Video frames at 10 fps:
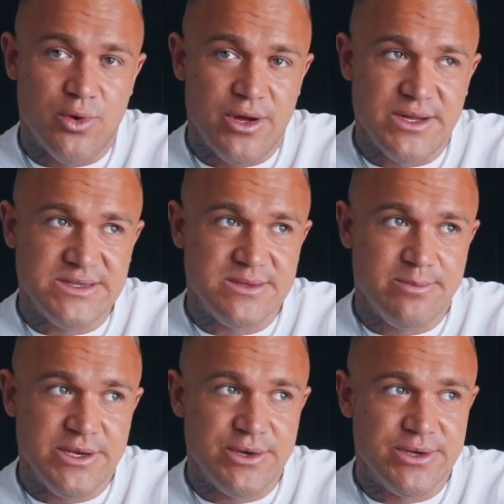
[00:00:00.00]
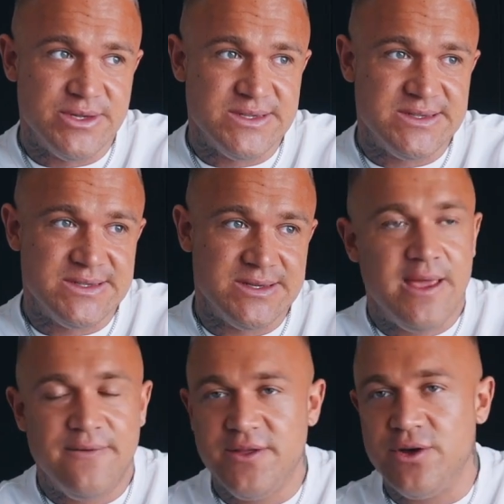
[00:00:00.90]
worse, because
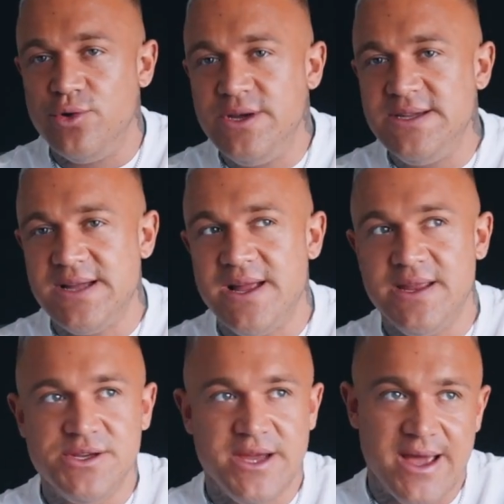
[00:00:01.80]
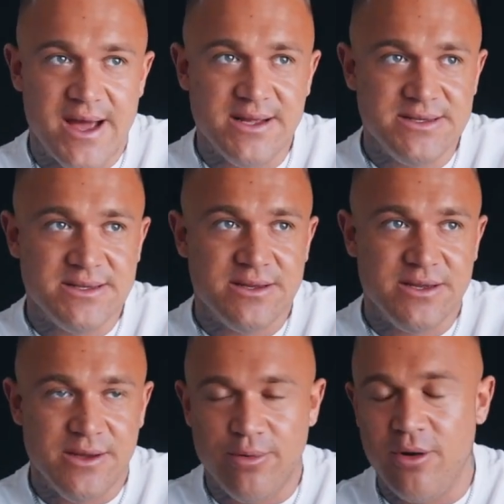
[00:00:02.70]
if the cookies aren't in your house,
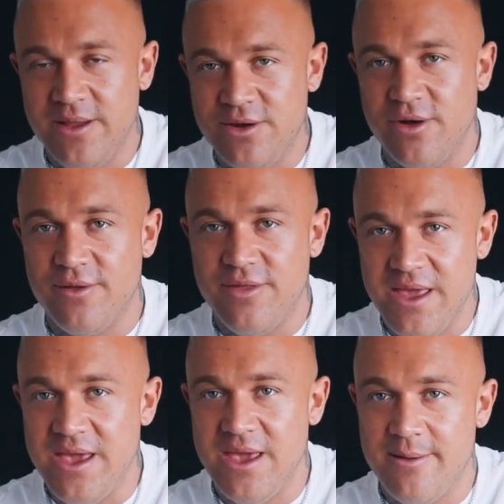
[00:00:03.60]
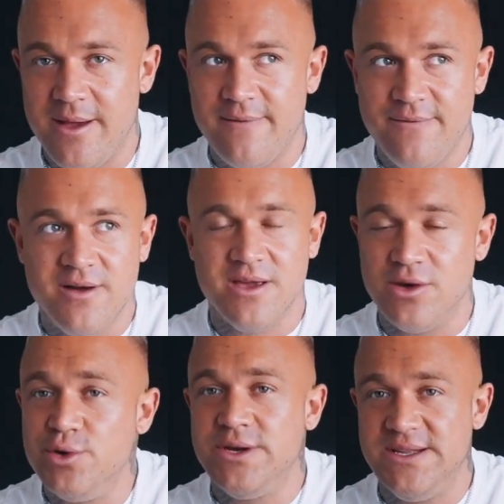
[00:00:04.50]
you're probably not thinking about fucking
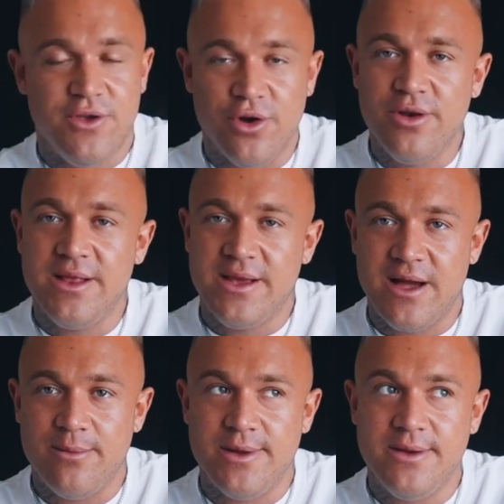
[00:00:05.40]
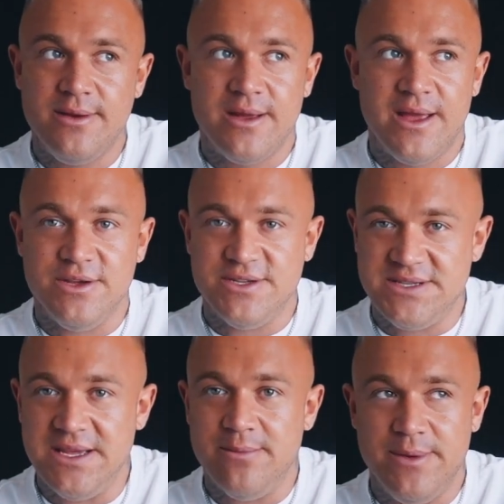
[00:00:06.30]
cookies. You go to the cupboard and you
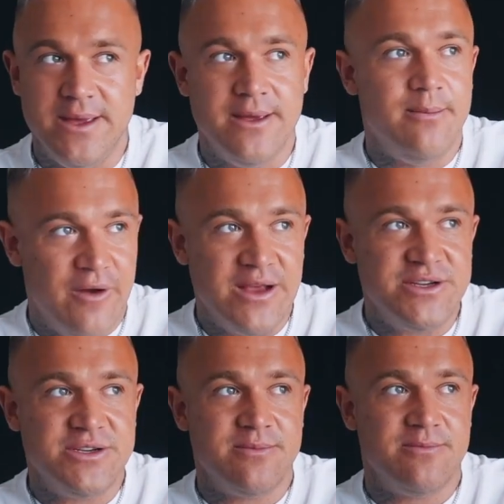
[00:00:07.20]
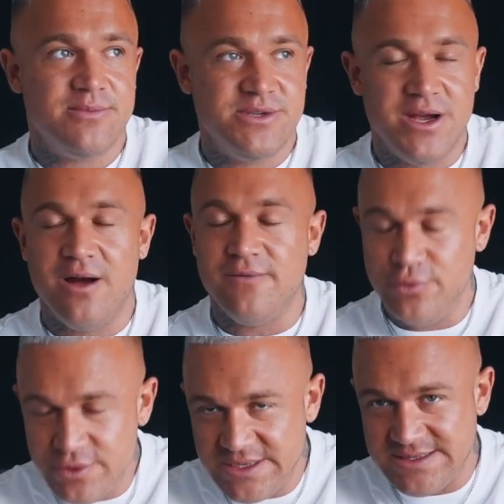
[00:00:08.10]
see a big fresh jar of
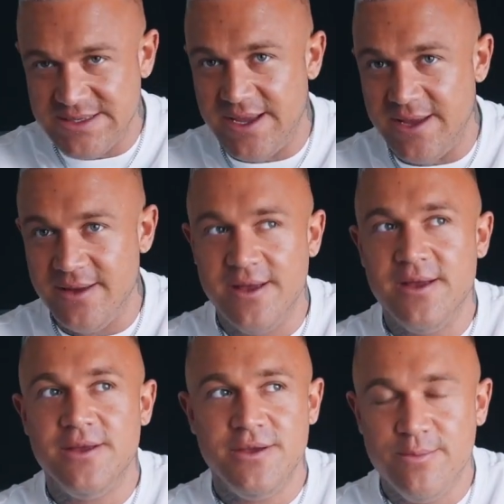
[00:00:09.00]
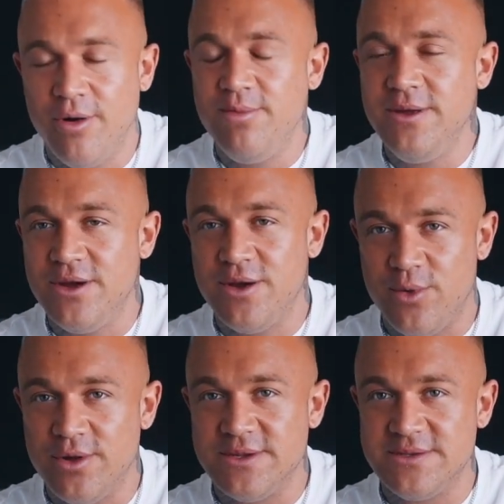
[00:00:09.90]
cookies in there, you're probably gonna
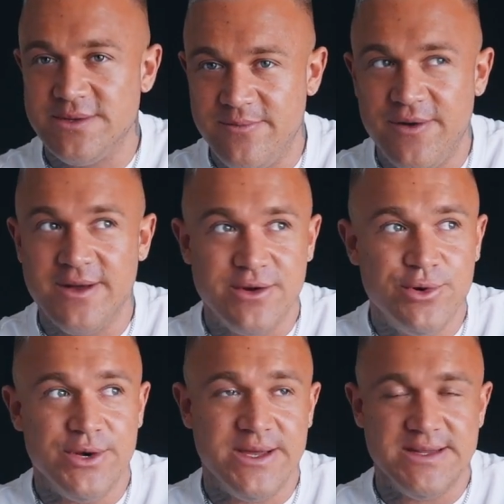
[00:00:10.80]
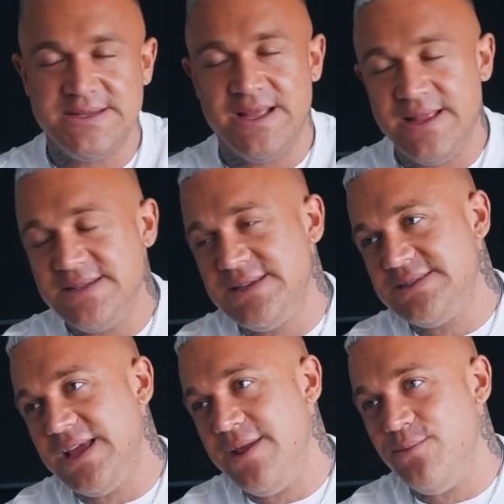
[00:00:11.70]
want some fucking cookies. And that's the
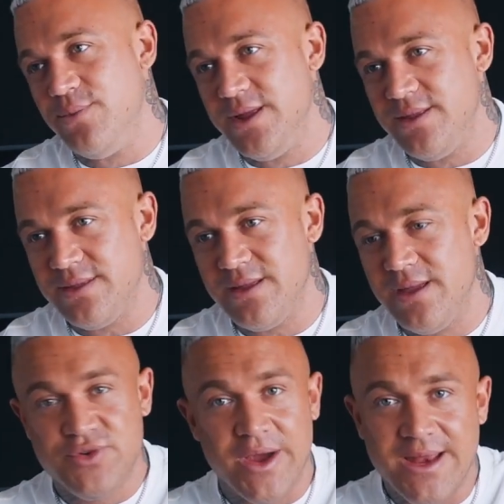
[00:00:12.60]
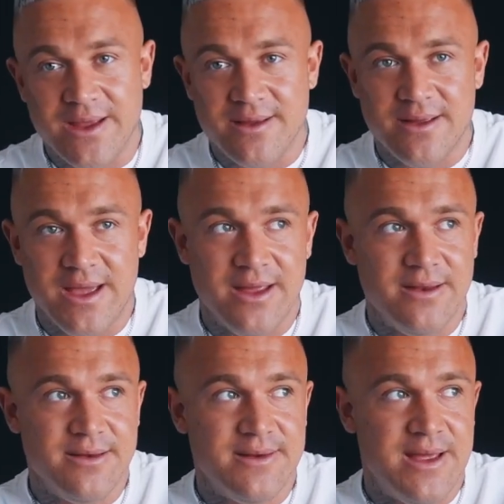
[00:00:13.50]
same with training
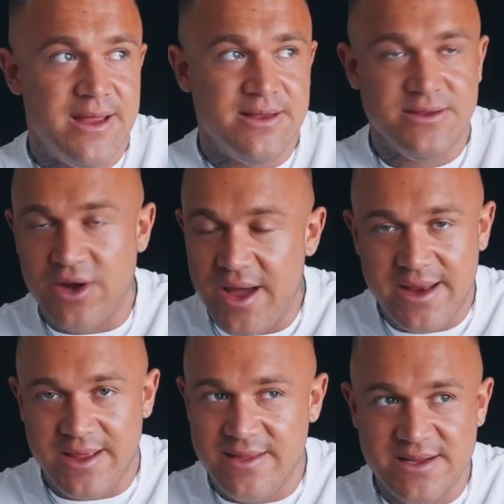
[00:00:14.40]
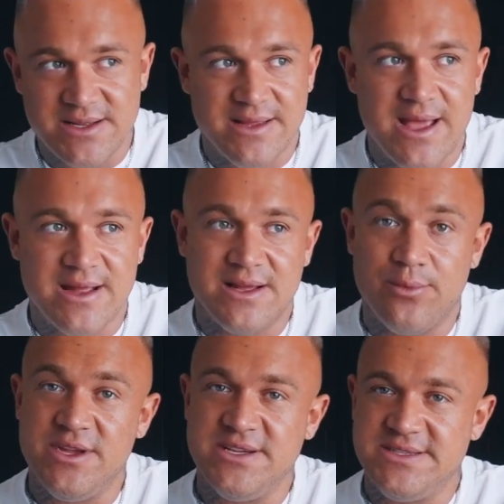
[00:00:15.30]
and dieting and things like that. It's like,
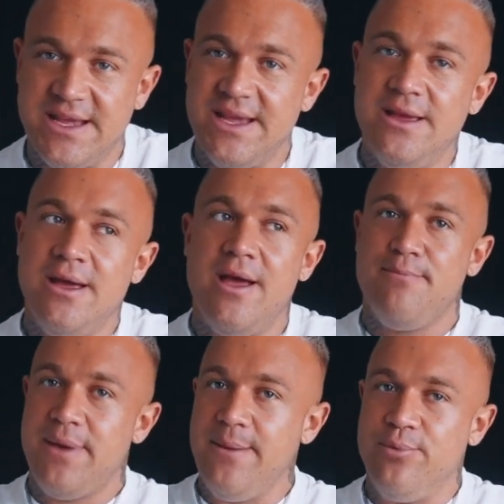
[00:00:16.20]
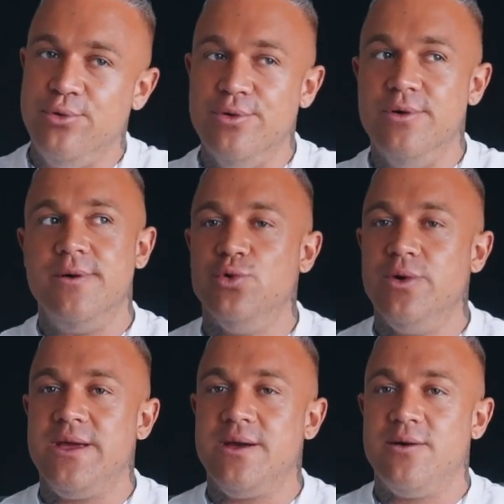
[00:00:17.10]
when you see people
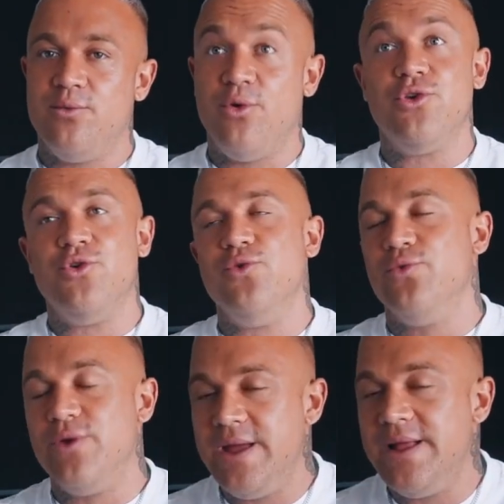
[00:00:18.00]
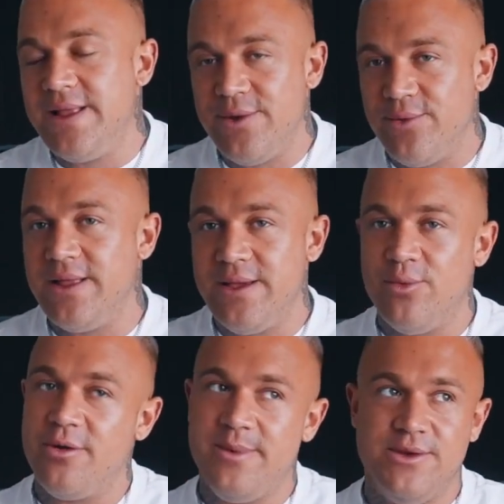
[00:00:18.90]
doing what you really, really
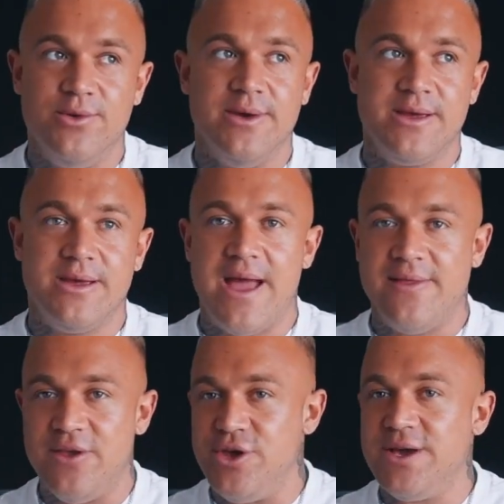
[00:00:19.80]
wanna be doing and that you